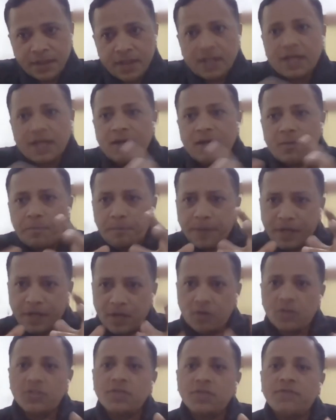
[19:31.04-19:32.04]
Now,
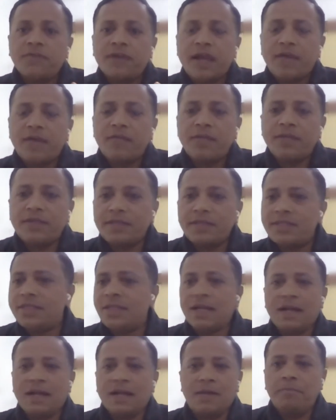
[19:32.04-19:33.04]
because of having this
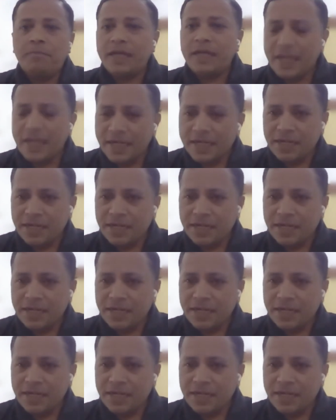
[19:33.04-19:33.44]
completely